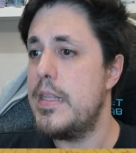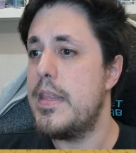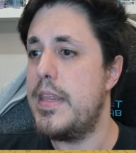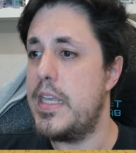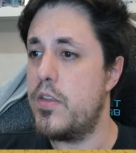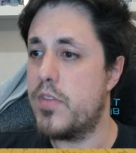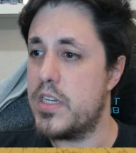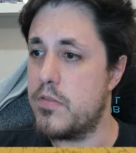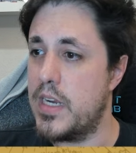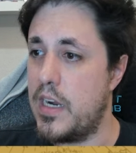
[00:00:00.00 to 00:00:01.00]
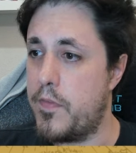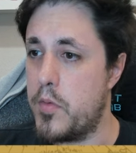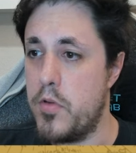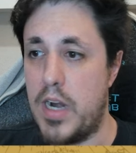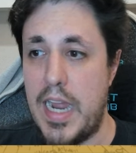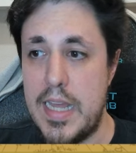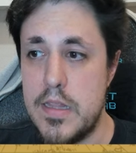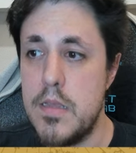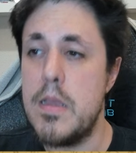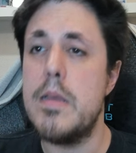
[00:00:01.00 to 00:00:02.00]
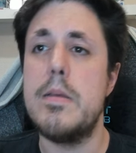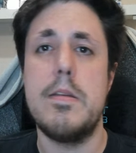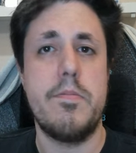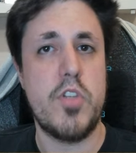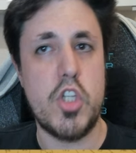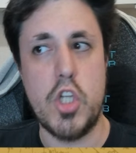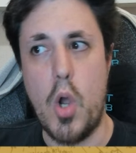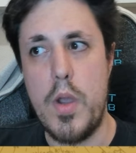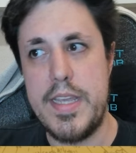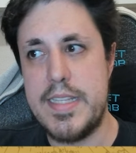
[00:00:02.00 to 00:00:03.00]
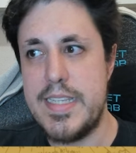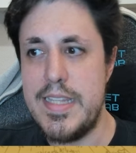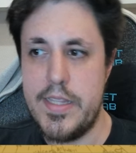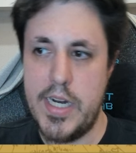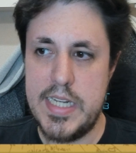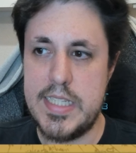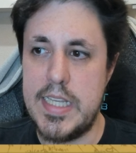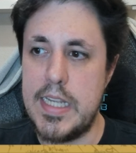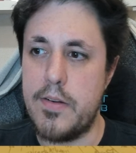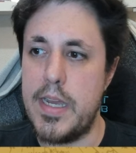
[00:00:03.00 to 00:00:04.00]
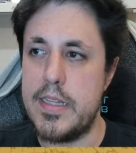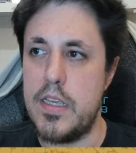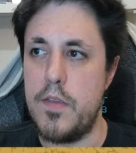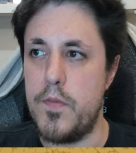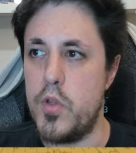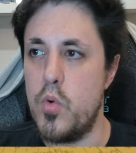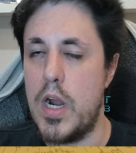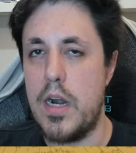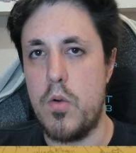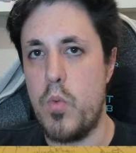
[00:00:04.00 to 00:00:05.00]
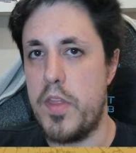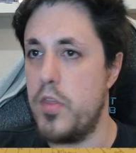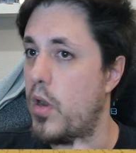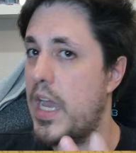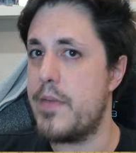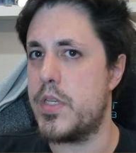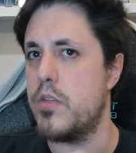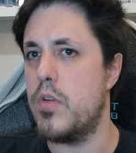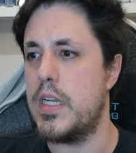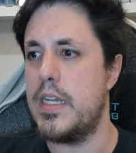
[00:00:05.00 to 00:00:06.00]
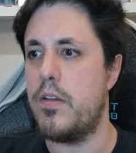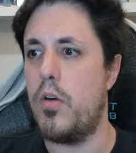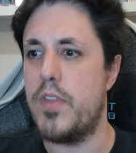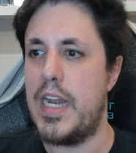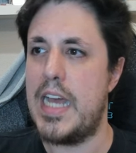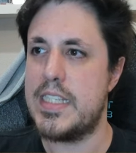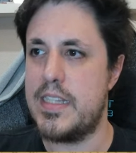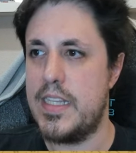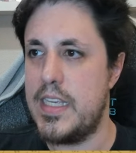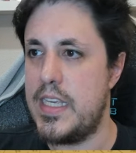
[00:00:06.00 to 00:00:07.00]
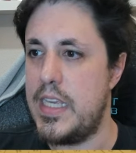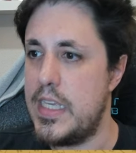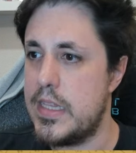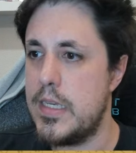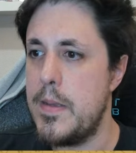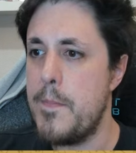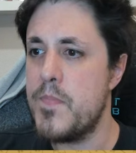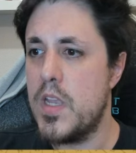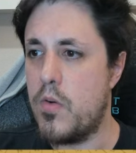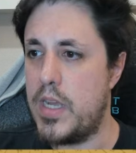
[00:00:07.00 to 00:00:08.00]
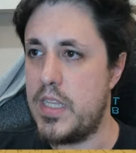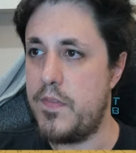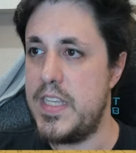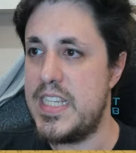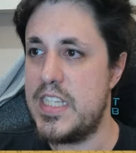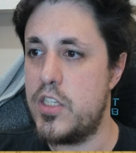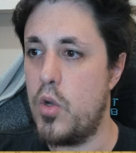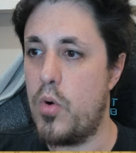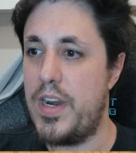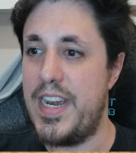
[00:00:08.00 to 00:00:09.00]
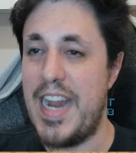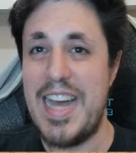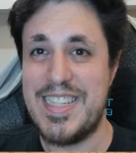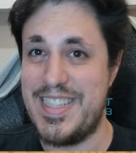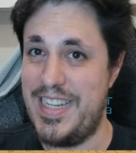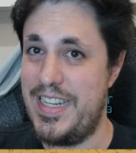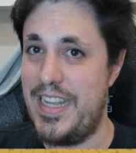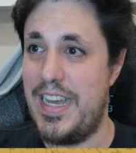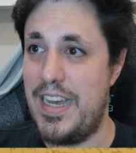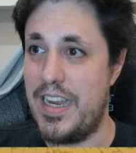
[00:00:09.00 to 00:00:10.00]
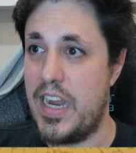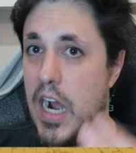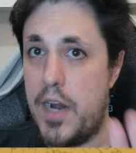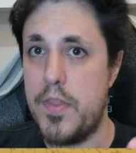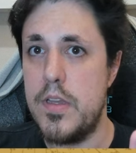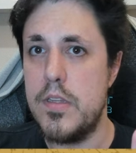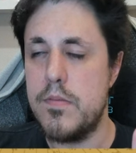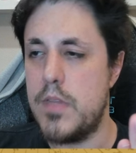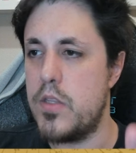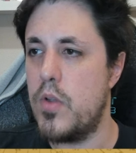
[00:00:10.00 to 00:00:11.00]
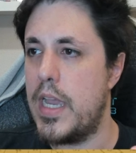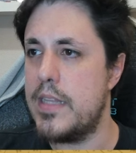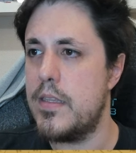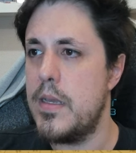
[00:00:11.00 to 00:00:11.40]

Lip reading: then you trash 1 card from your hand. So it's interesting, right? If you are with no lives and you're on the last hit, right? If this is your last card that you get,